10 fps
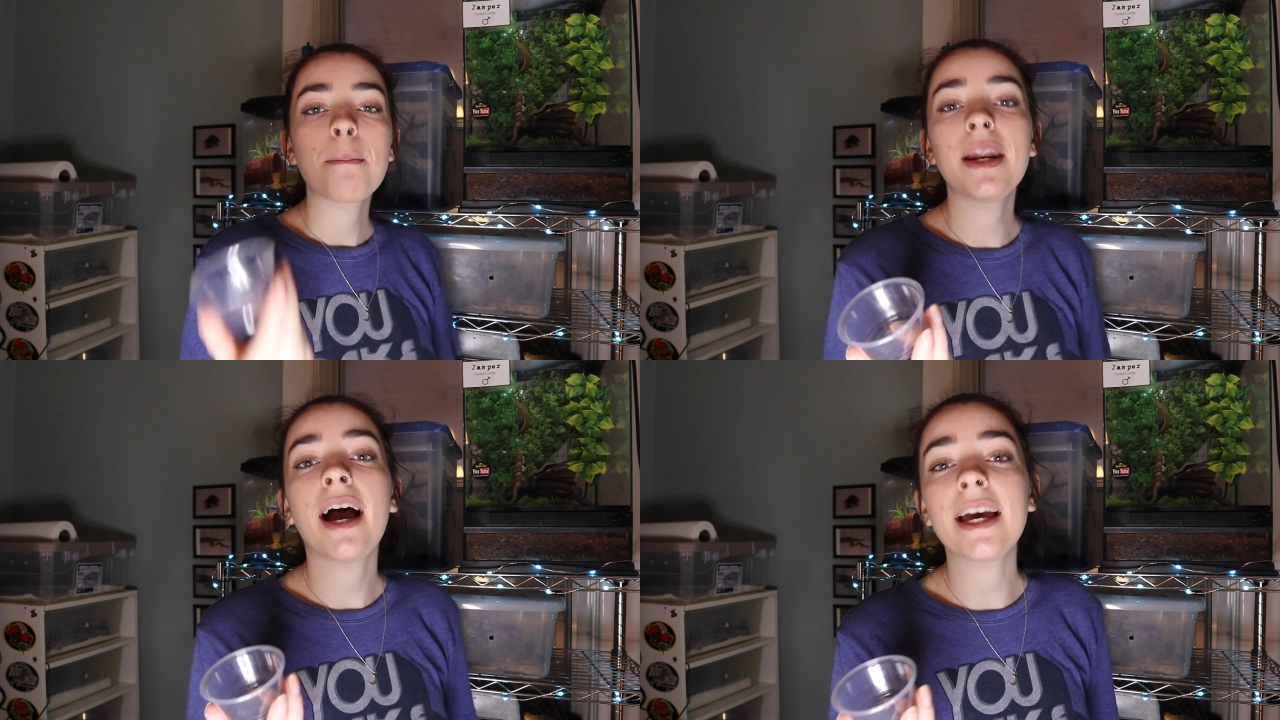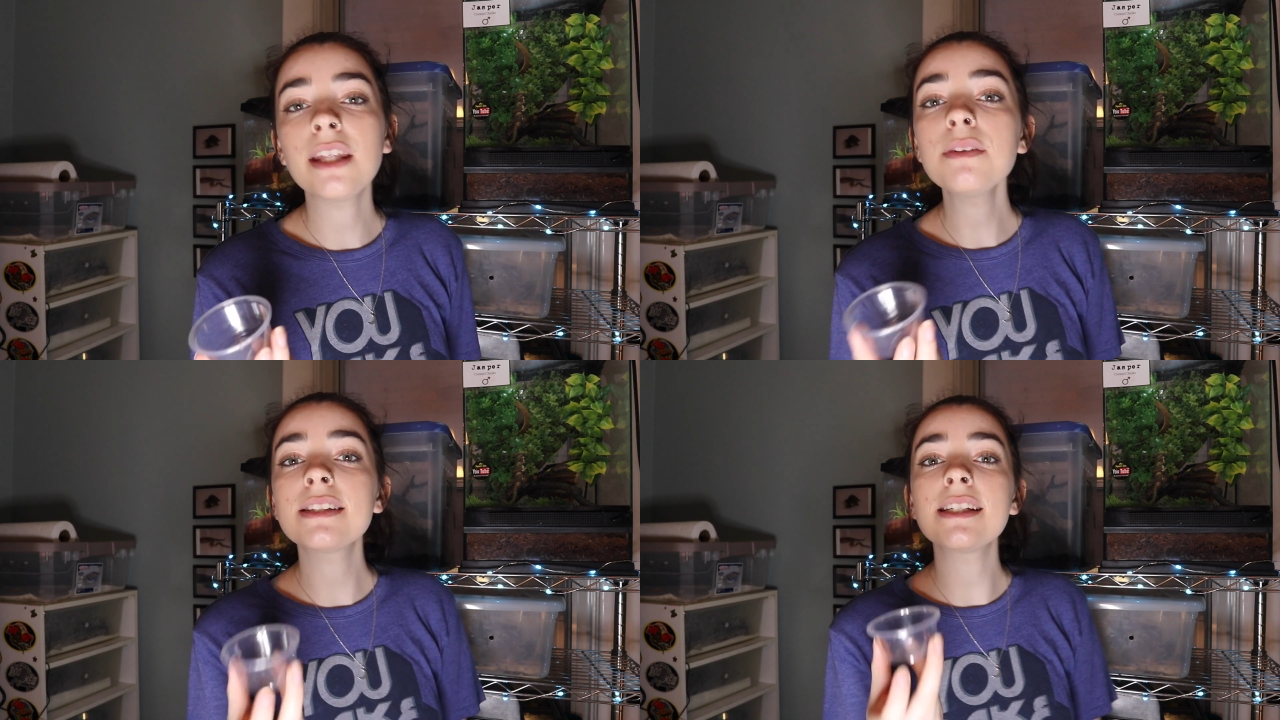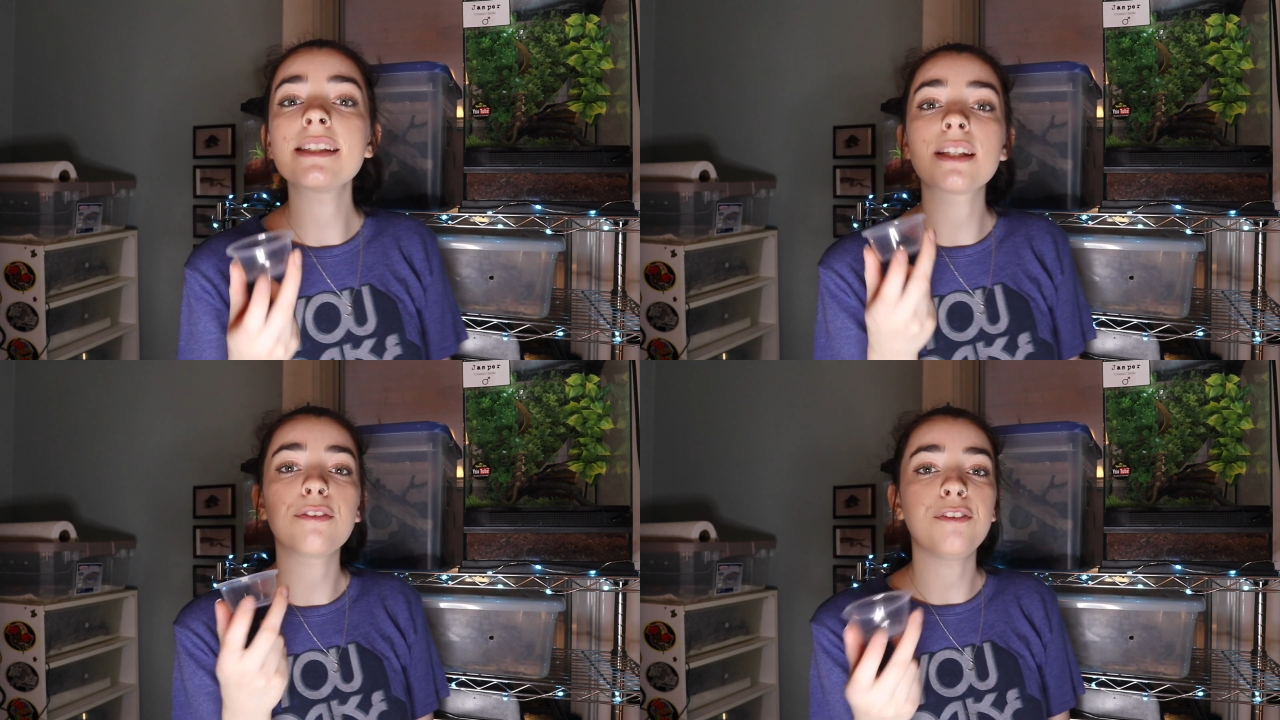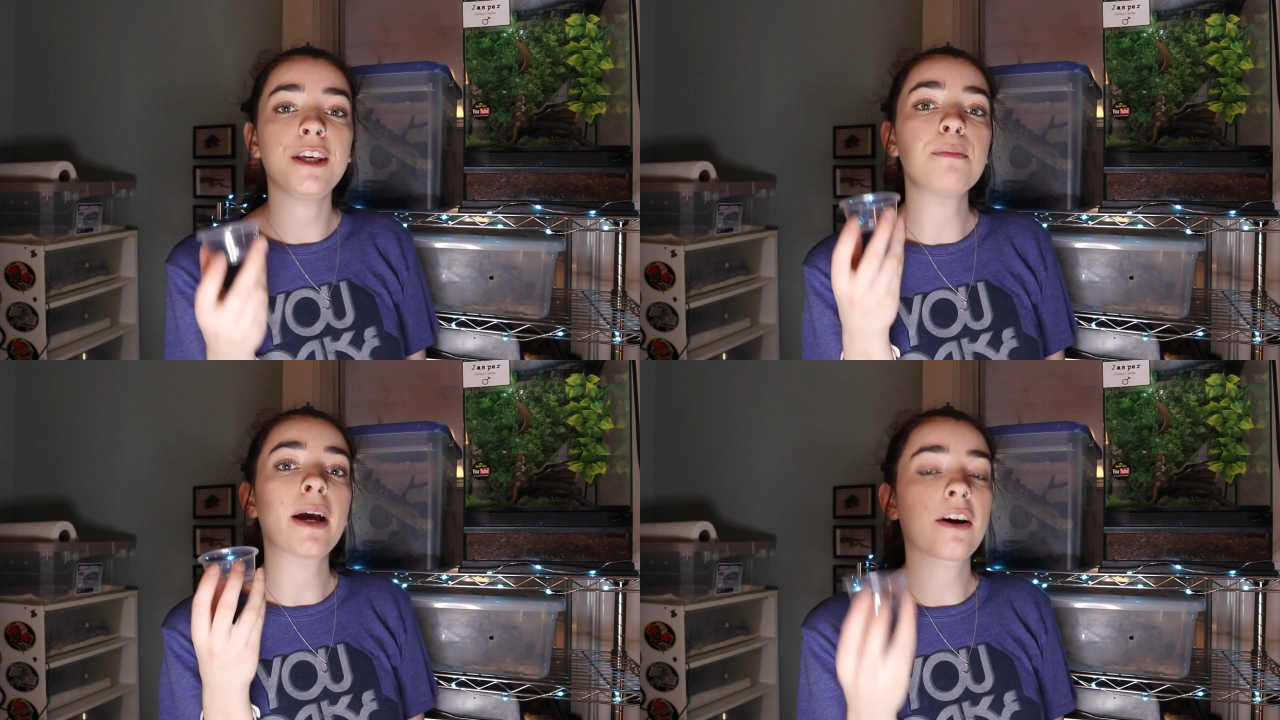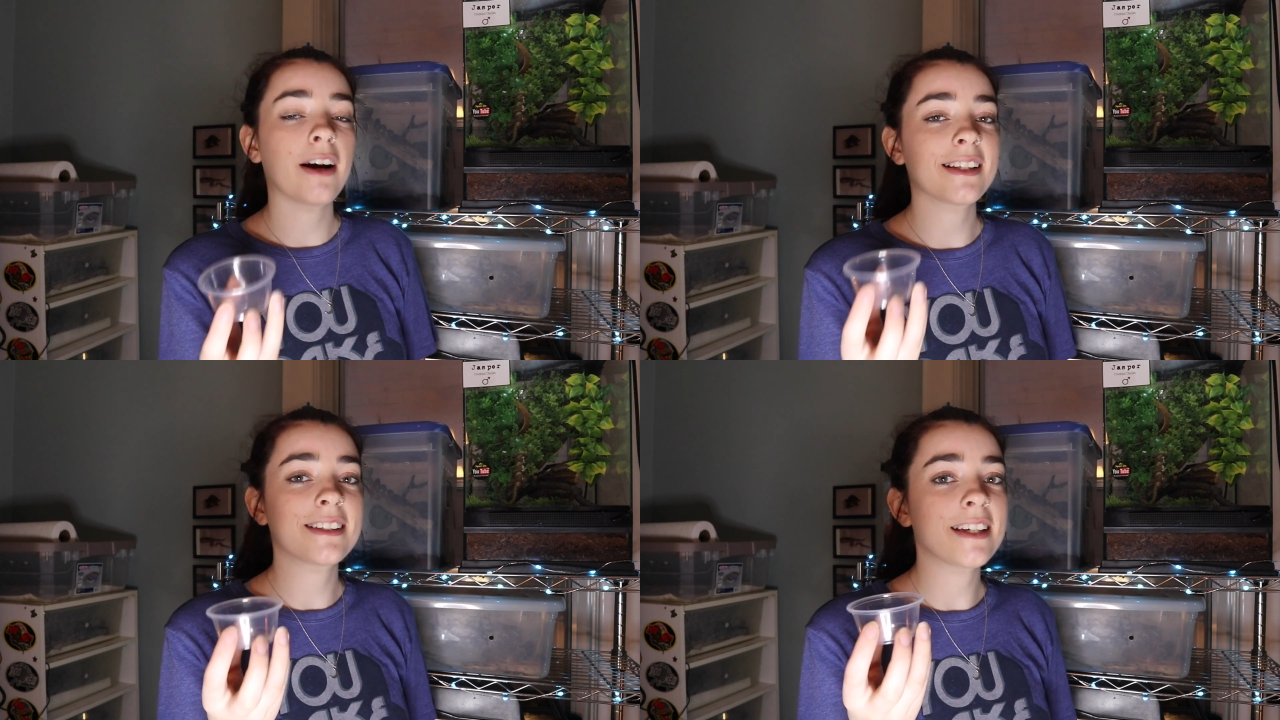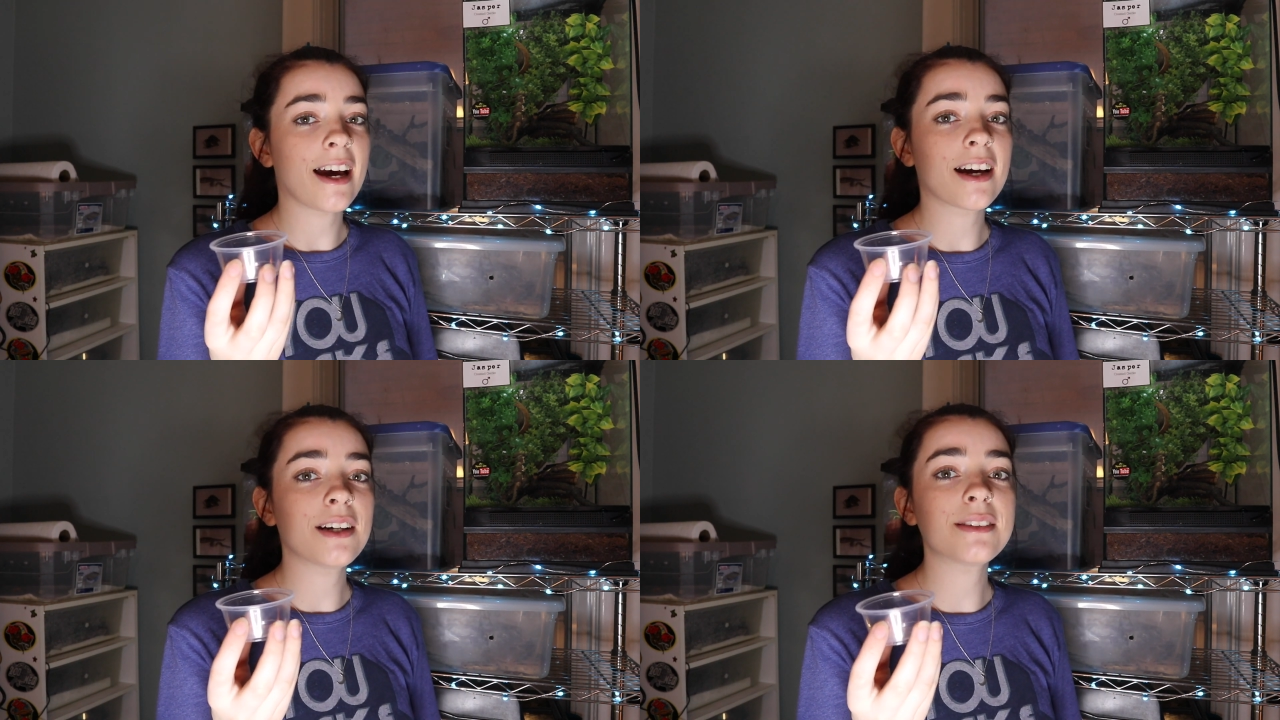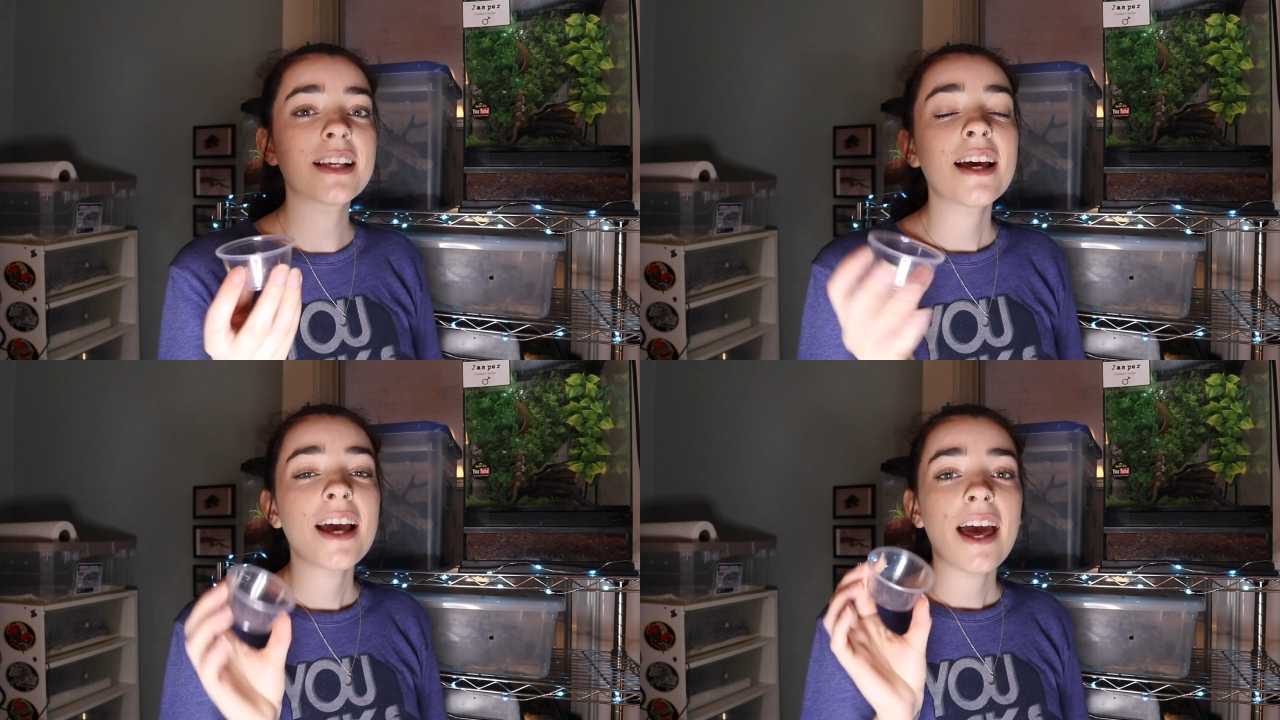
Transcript: But I use these to feed my crested geckos.